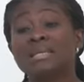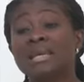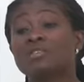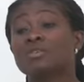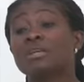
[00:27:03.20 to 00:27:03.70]

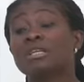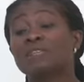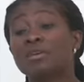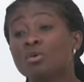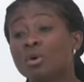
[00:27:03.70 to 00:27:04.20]
case, you are
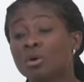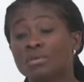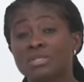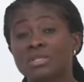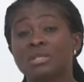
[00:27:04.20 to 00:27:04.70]
given no
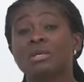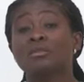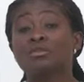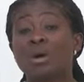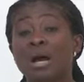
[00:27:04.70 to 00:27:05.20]
option,
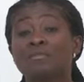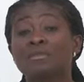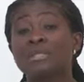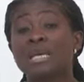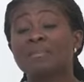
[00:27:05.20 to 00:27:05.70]
you have
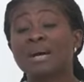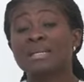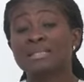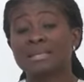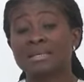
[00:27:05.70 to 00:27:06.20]
to take
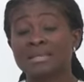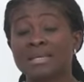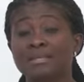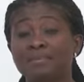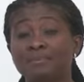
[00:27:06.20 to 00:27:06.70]
part in the
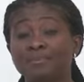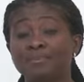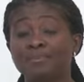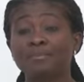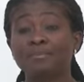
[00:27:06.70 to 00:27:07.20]
study.
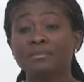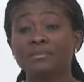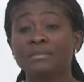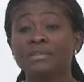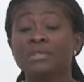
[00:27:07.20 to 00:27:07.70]

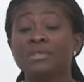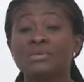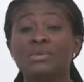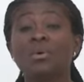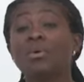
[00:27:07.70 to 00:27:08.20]

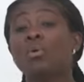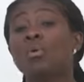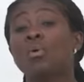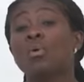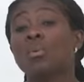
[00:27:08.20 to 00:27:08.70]
So
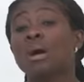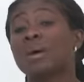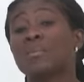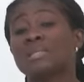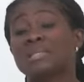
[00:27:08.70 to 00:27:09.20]
what
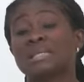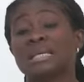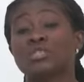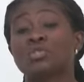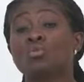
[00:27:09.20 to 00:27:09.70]
happens is
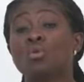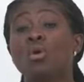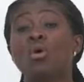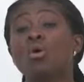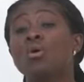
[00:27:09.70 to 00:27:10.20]
that you
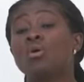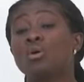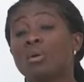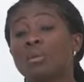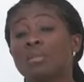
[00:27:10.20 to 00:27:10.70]
go
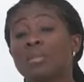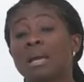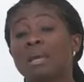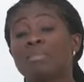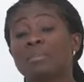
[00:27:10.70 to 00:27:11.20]

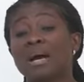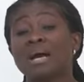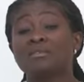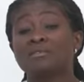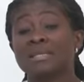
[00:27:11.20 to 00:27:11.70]
and be
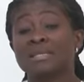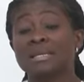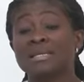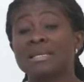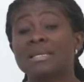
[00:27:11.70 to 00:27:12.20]
part of the
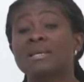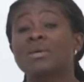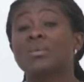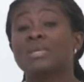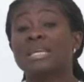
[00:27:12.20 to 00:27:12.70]
study
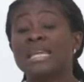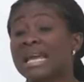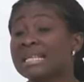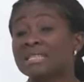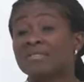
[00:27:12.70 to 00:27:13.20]
with a
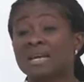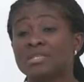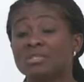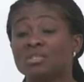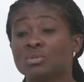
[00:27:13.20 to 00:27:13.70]
negative
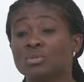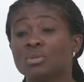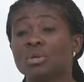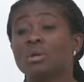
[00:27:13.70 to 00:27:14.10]
attitude.